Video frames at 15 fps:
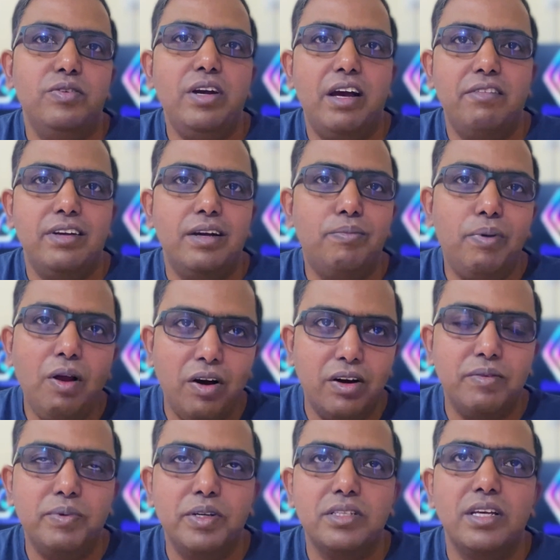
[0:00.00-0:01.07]
having a
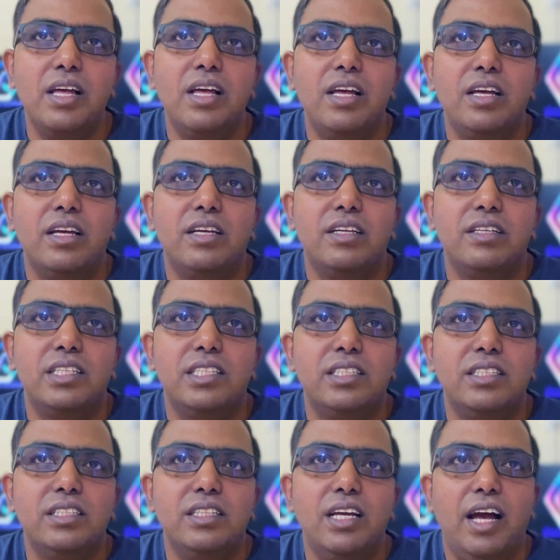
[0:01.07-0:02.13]
blog, because
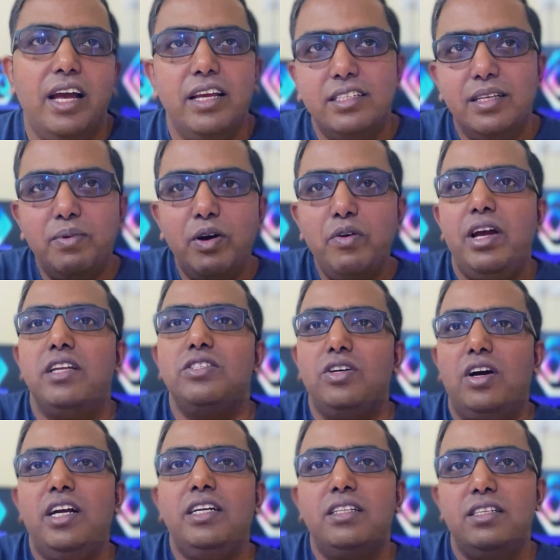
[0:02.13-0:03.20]
I somehow
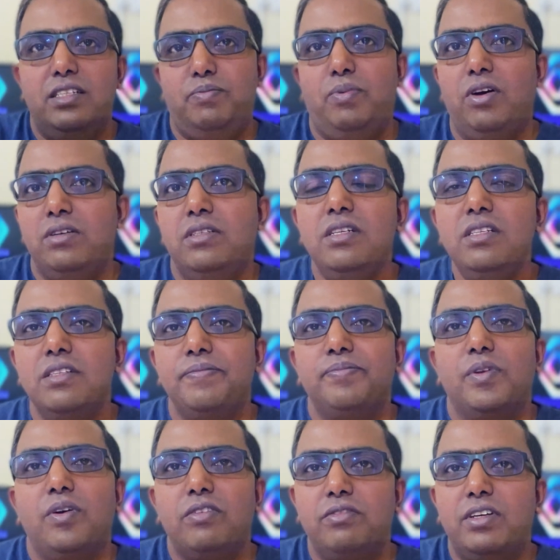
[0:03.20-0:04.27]
enjoyed this process
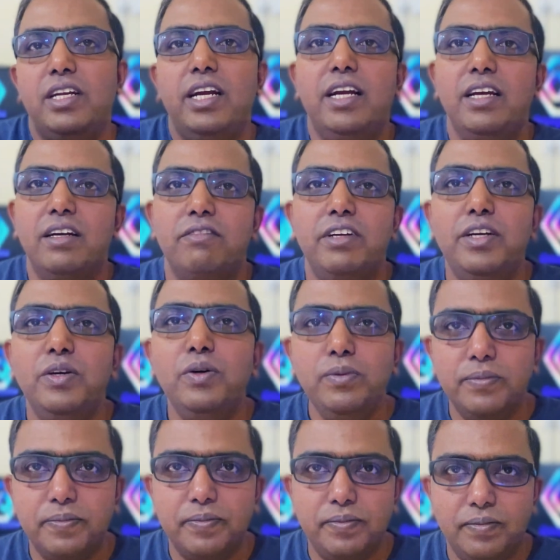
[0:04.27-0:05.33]
of creating a video
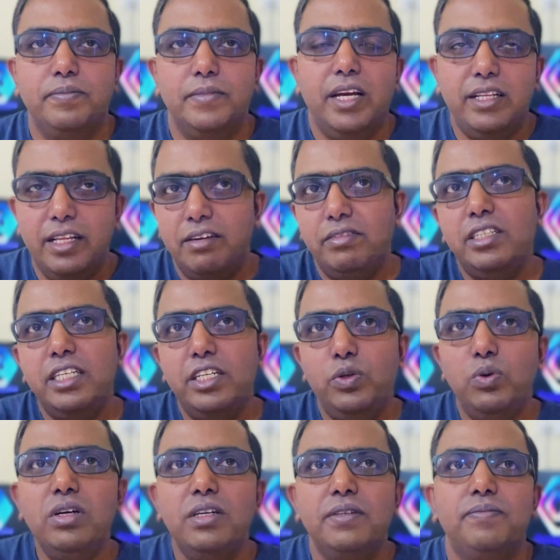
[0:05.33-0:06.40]
and the effort it
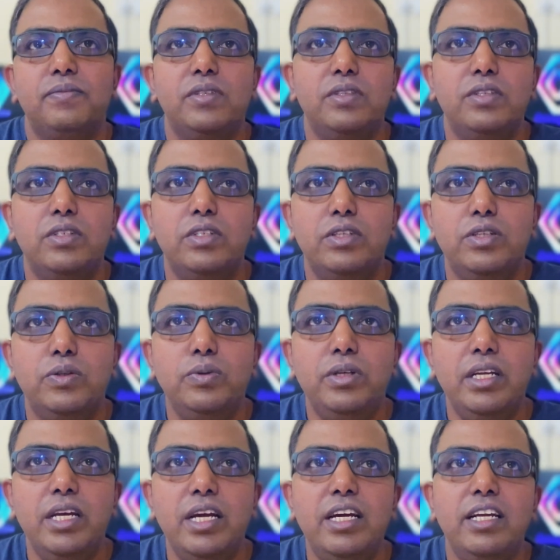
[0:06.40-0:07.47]
took to
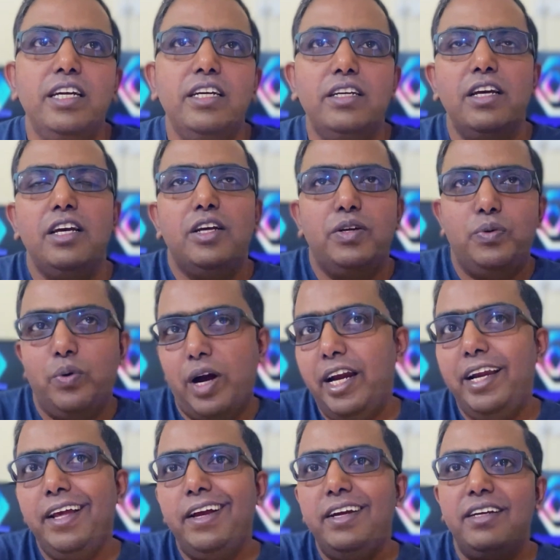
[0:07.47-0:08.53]
create it, to
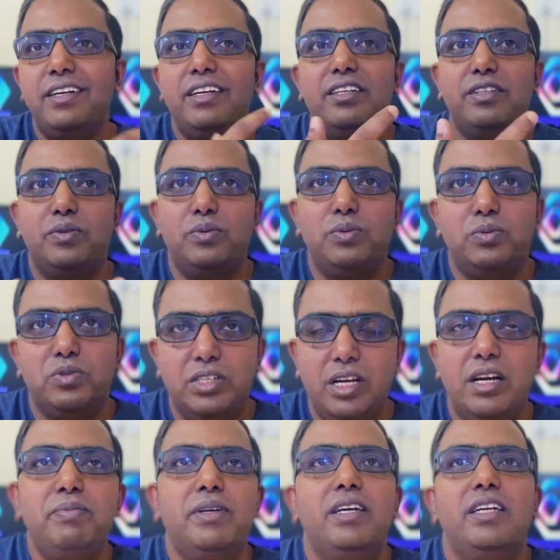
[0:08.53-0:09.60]
ideate it, to
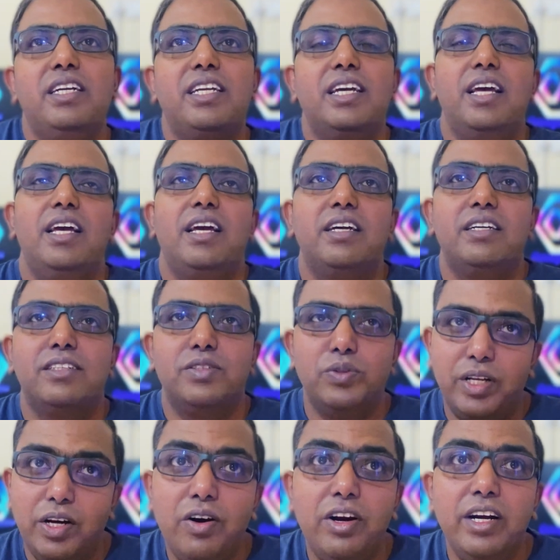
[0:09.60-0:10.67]
script it, to
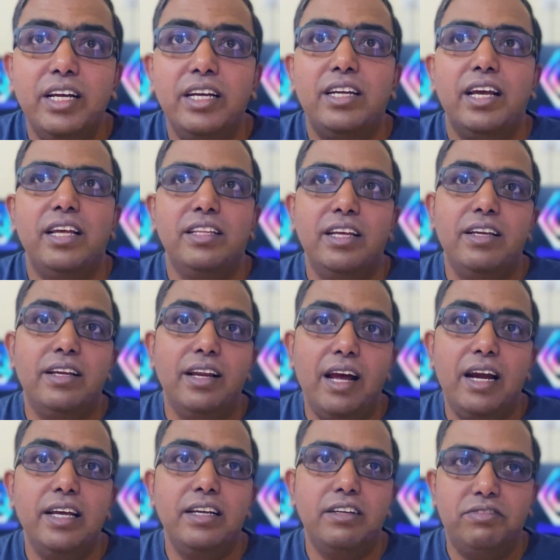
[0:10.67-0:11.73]
record it, and then
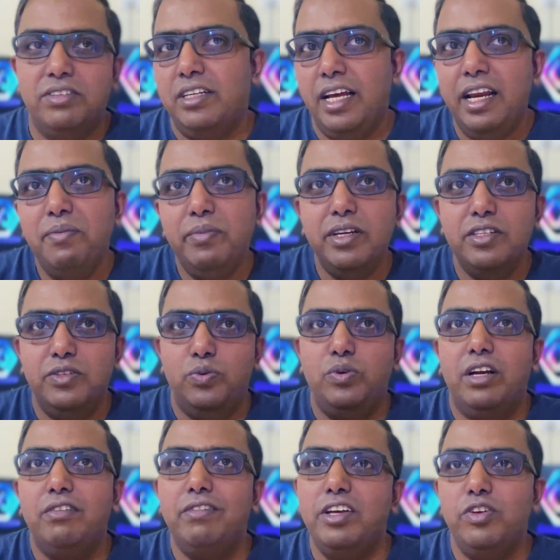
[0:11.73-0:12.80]
adding different elements to
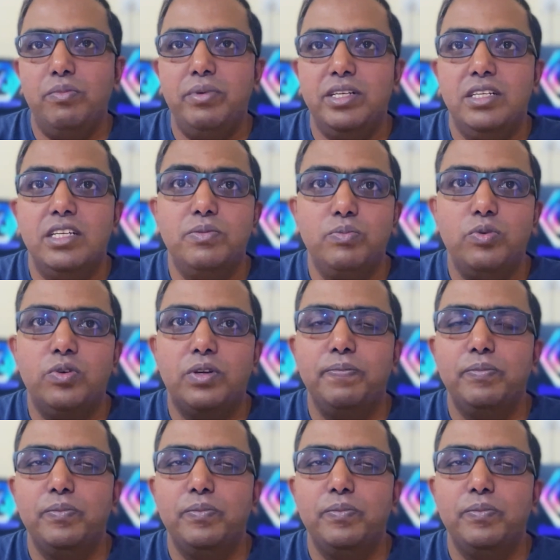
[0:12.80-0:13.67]
convey your message more